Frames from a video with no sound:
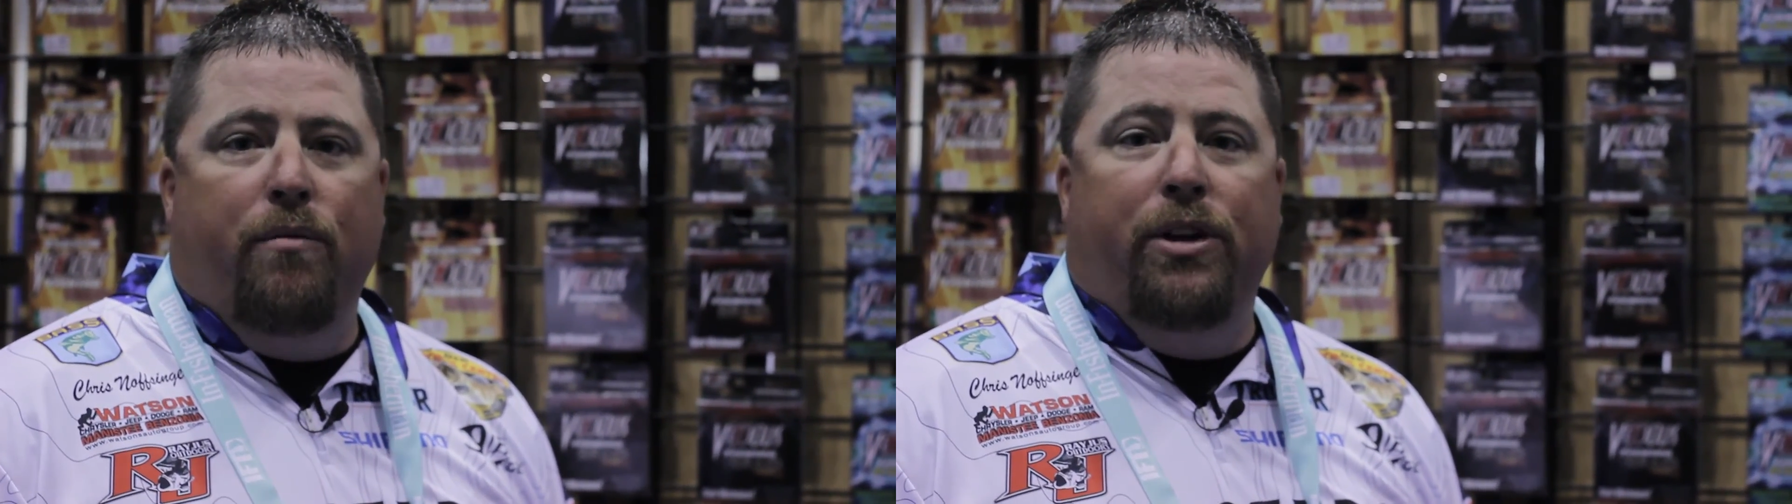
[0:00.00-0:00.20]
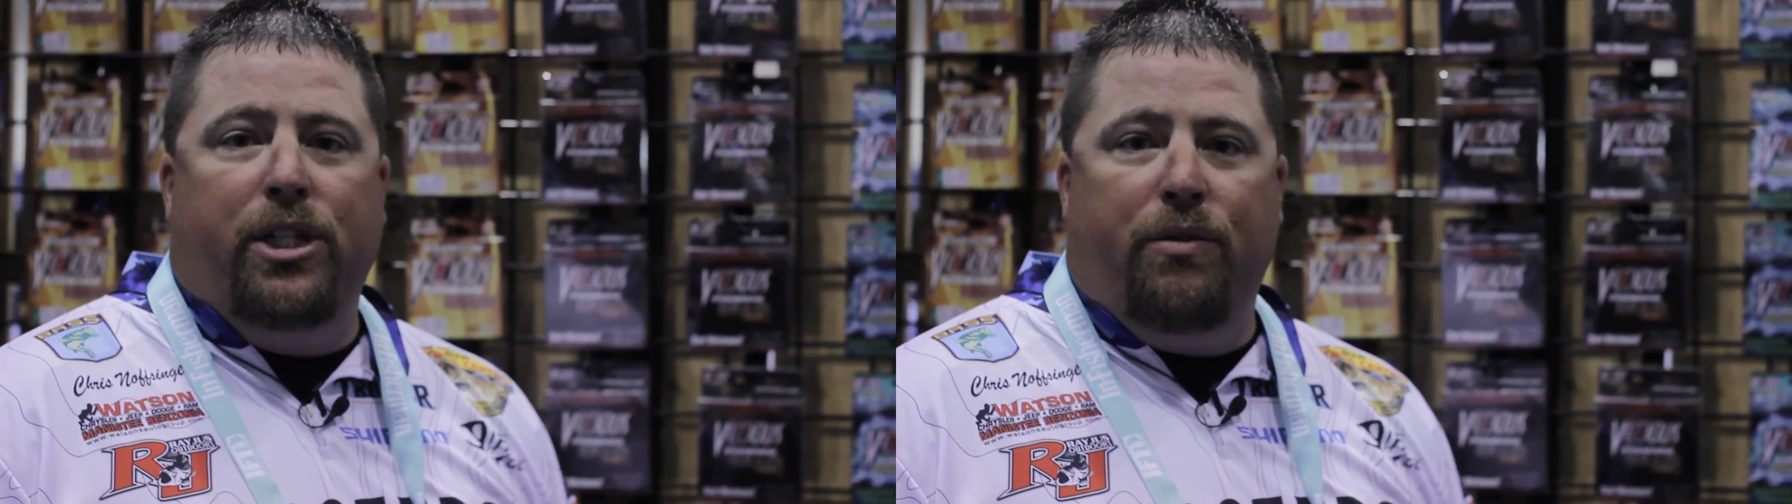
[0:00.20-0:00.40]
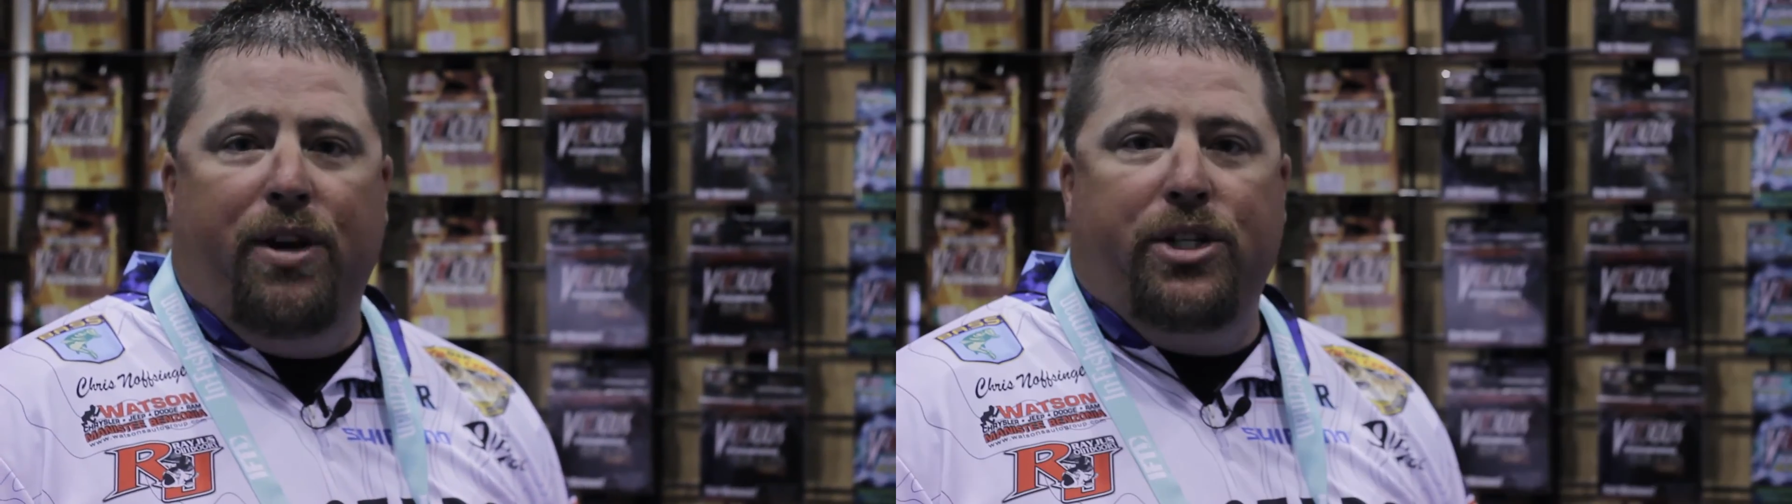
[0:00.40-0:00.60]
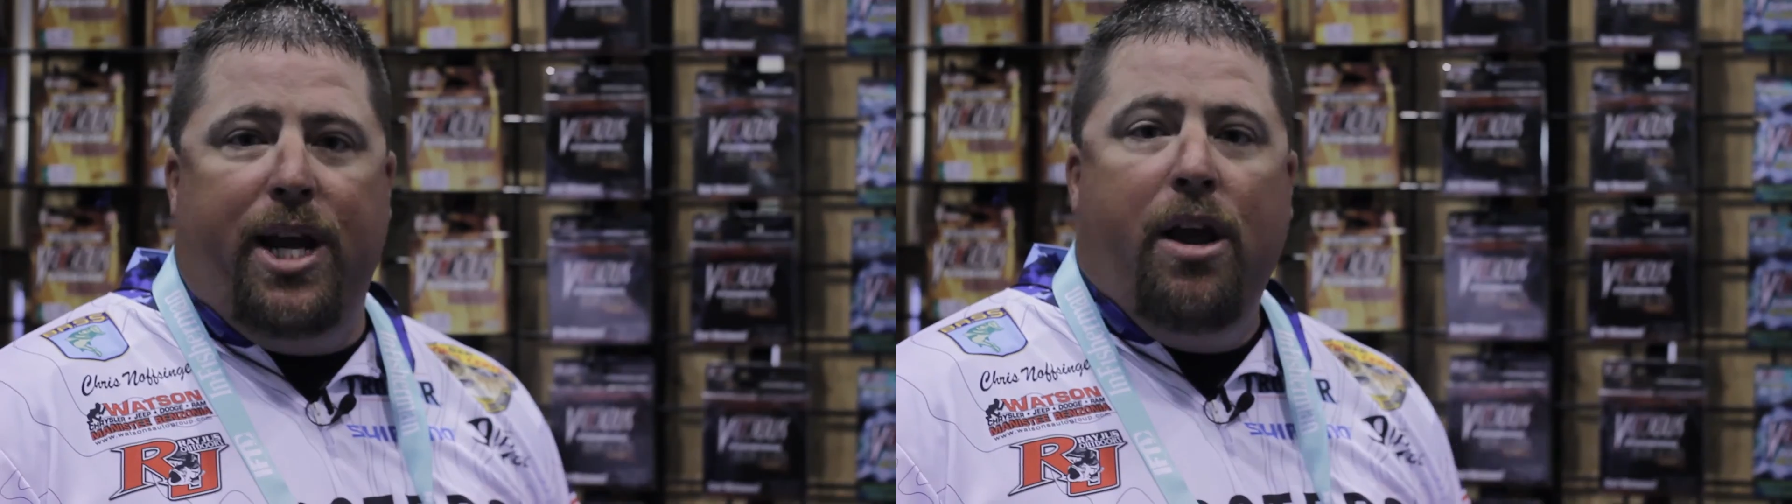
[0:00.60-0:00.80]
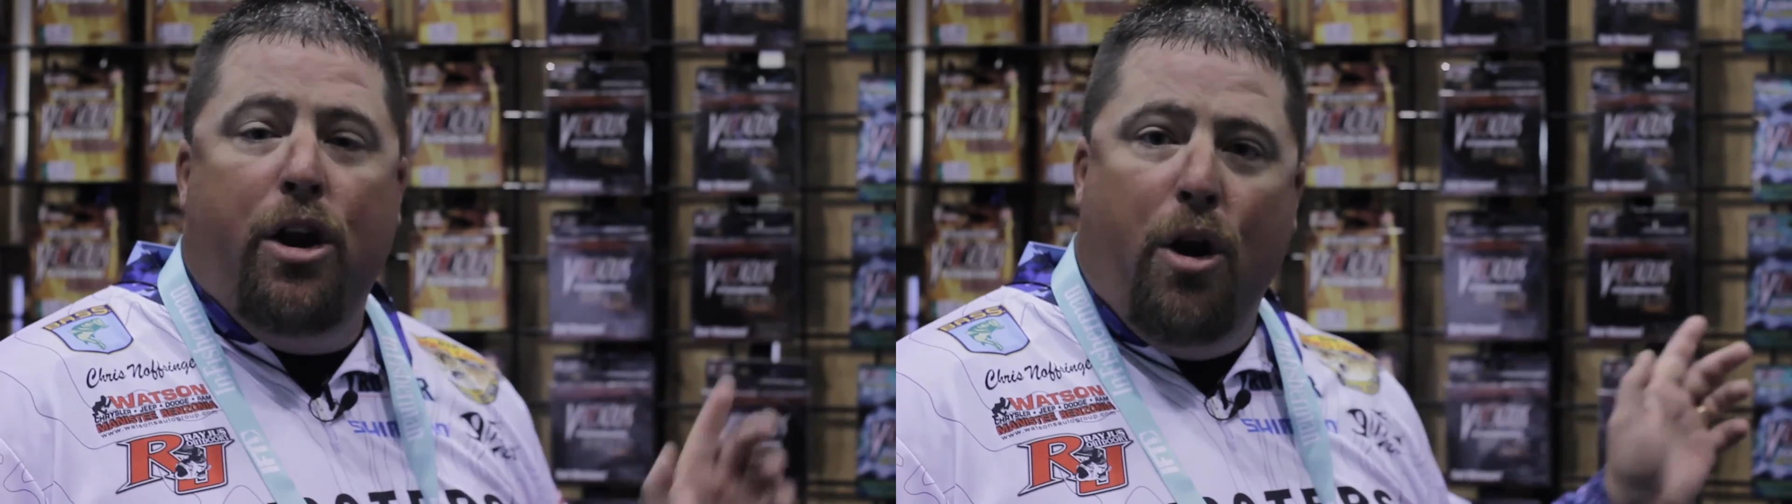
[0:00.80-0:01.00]
Vicious
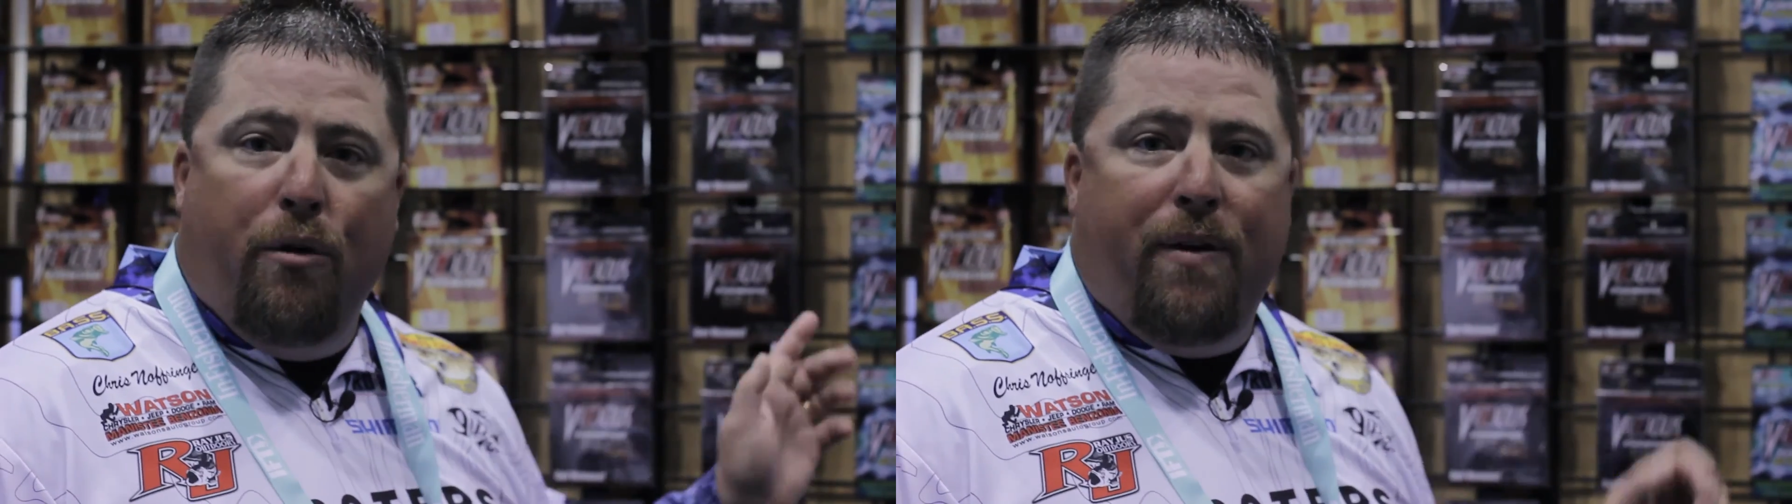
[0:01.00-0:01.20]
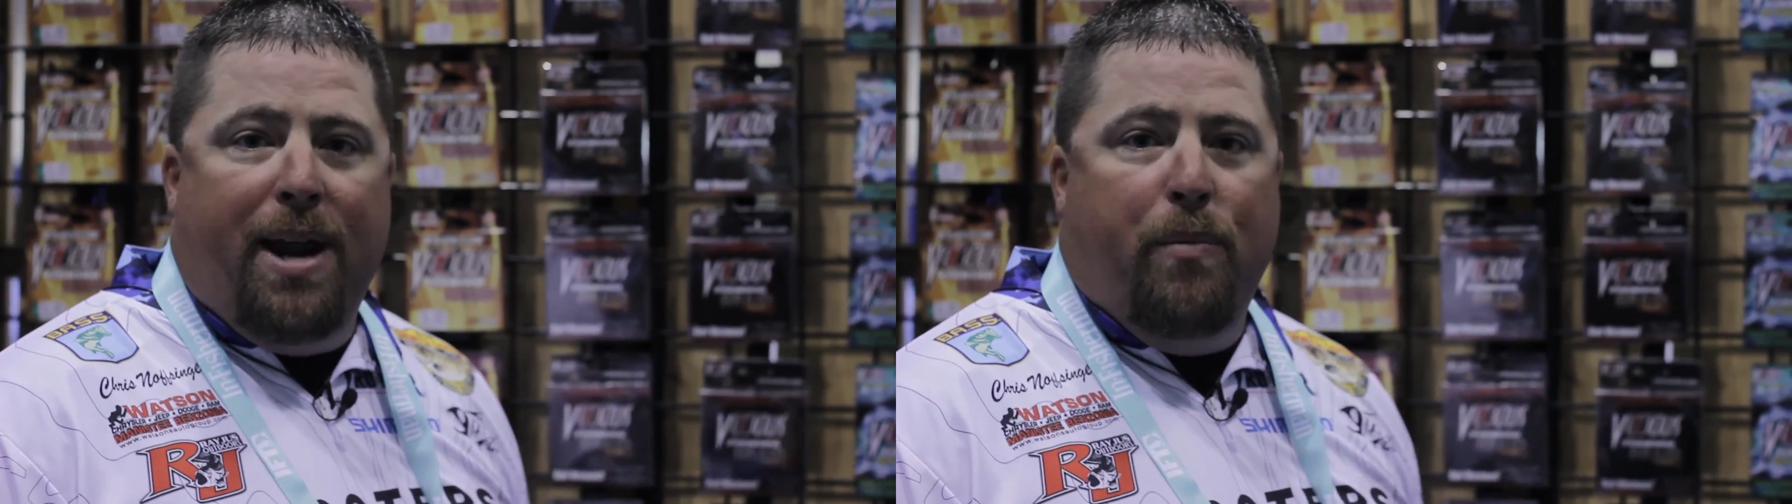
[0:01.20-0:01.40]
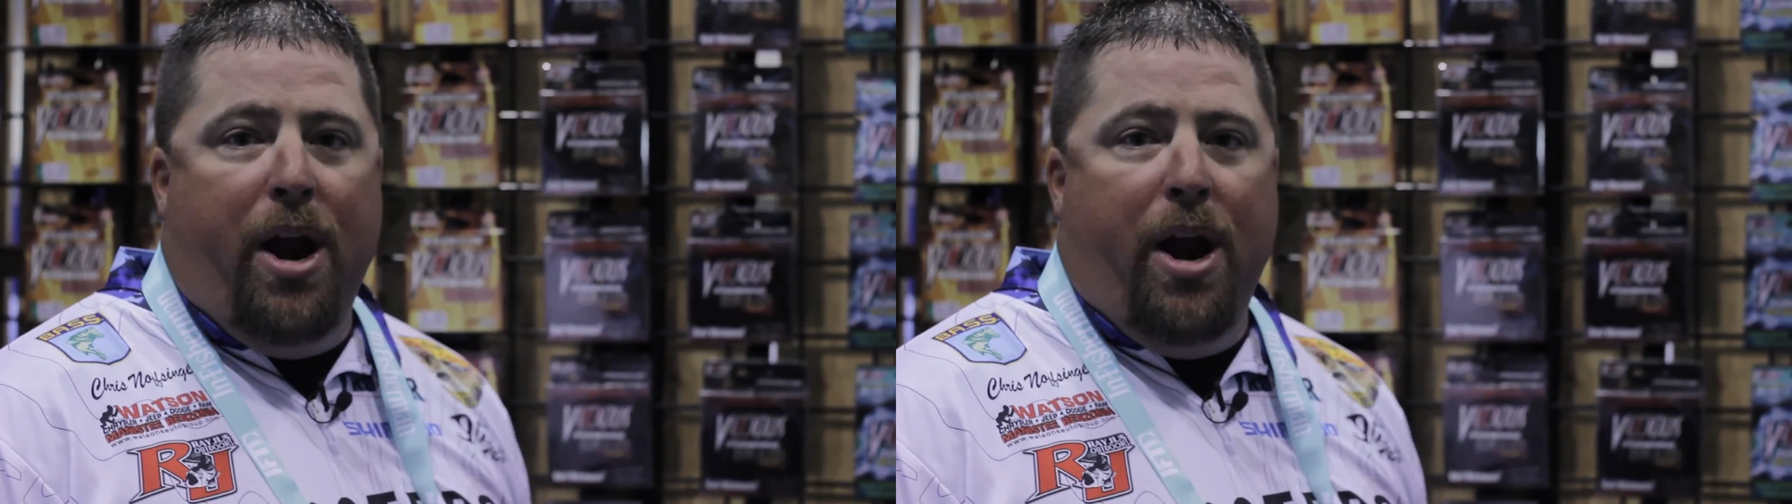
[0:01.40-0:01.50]
Fishing, No Fade